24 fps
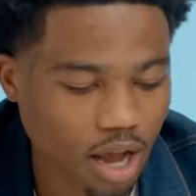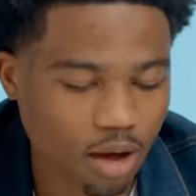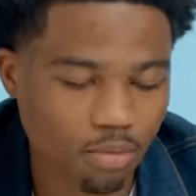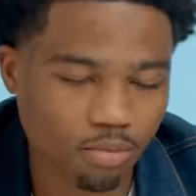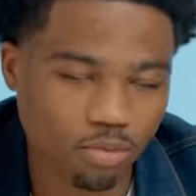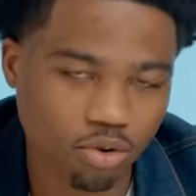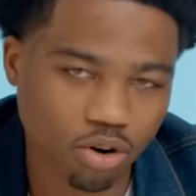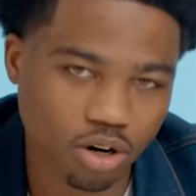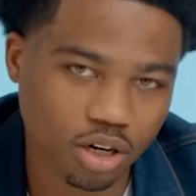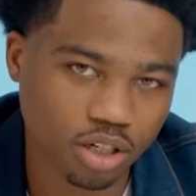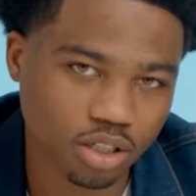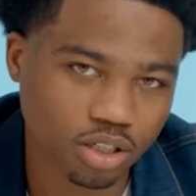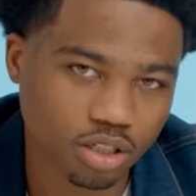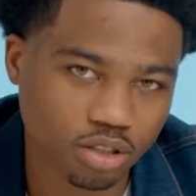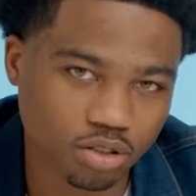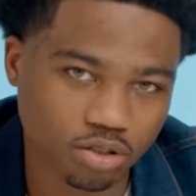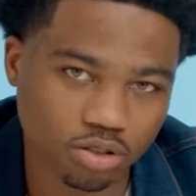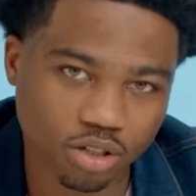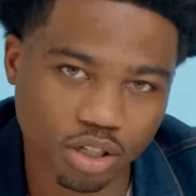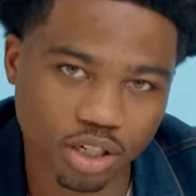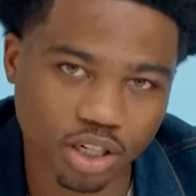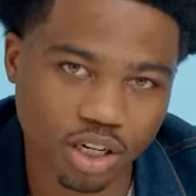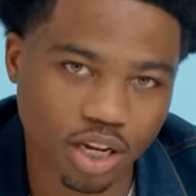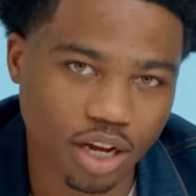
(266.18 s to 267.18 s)
got more into
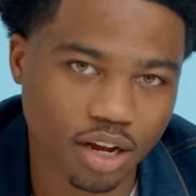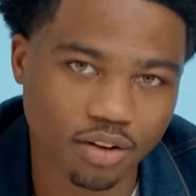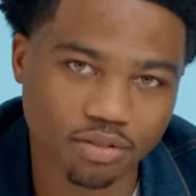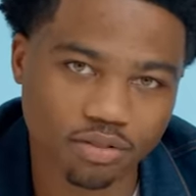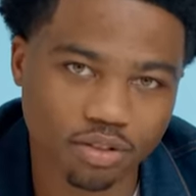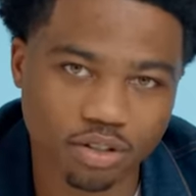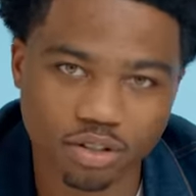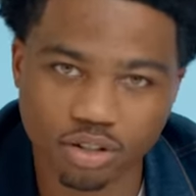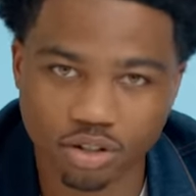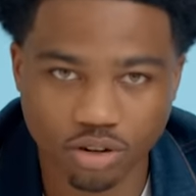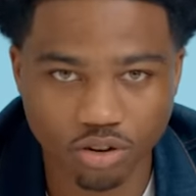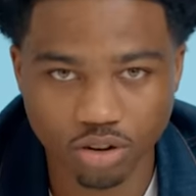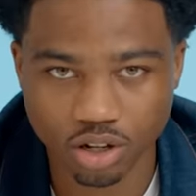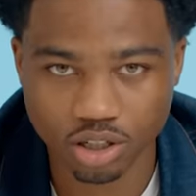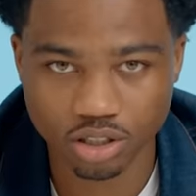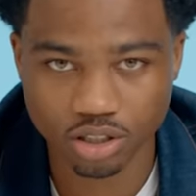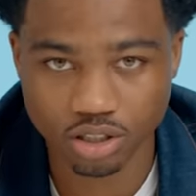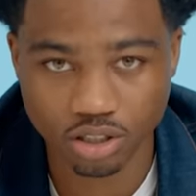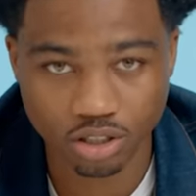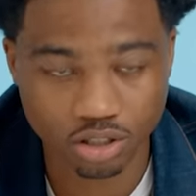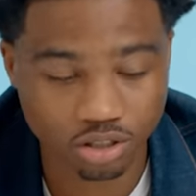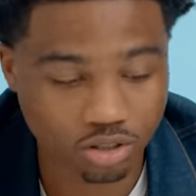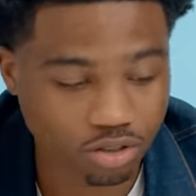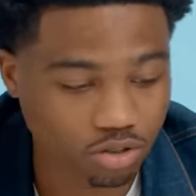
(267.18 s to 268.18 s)
drinking after
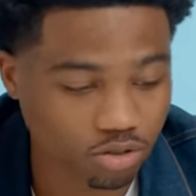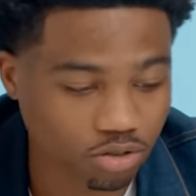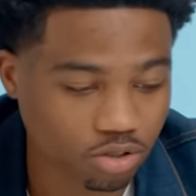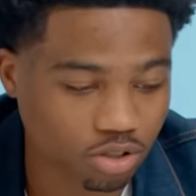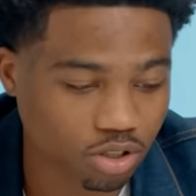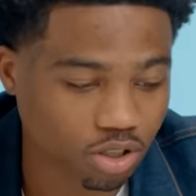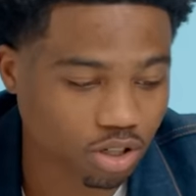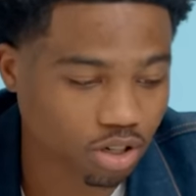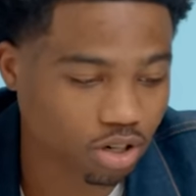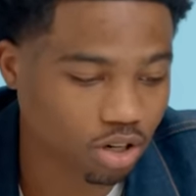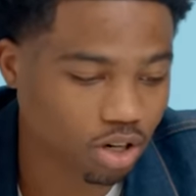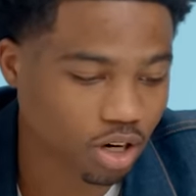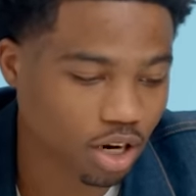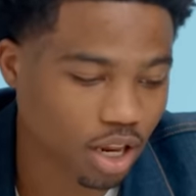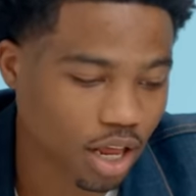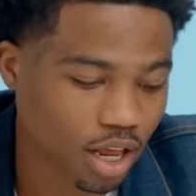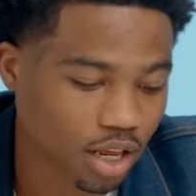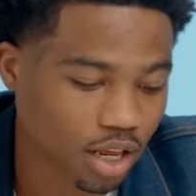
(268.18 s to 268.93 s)
going to the studio a